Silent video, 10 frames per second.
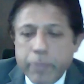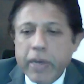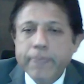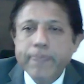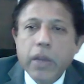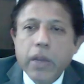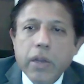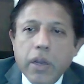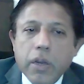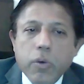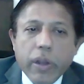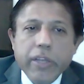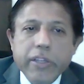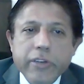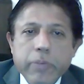Treatment.
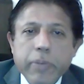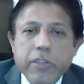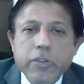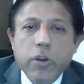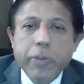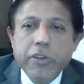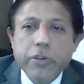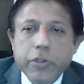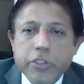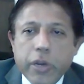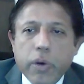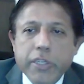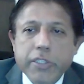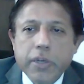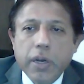Really, the treatment is going to be
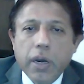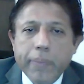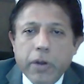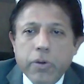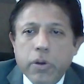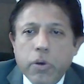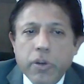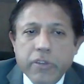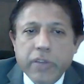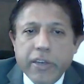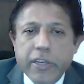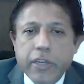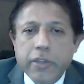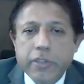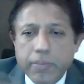steroids. I'm not going to go into that
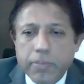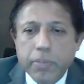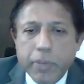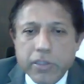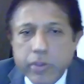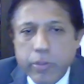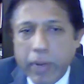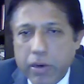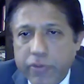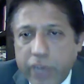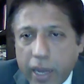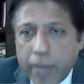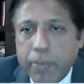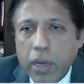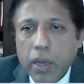detail because of the matter of
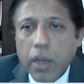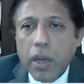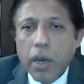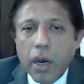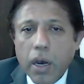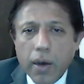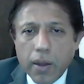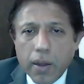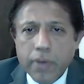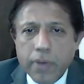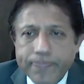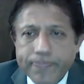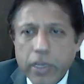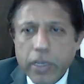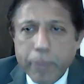time.
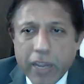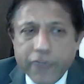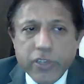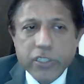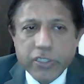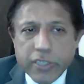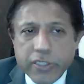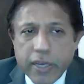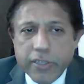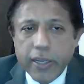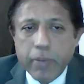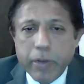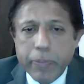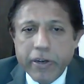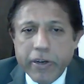PFTs and chest X-ray can
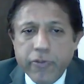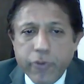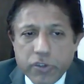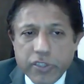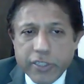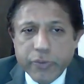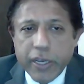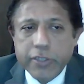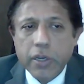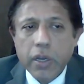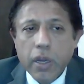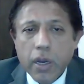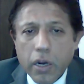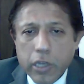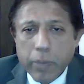be repeated in 4 to 6 weeks.
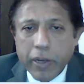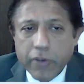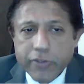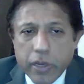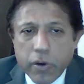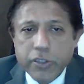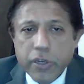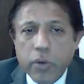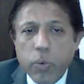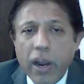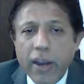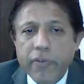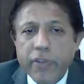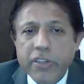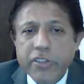A tapering of steroids is
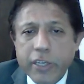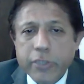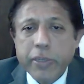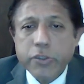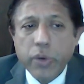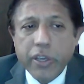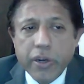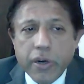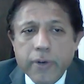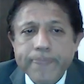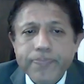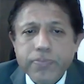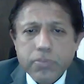required within 6 months to a year.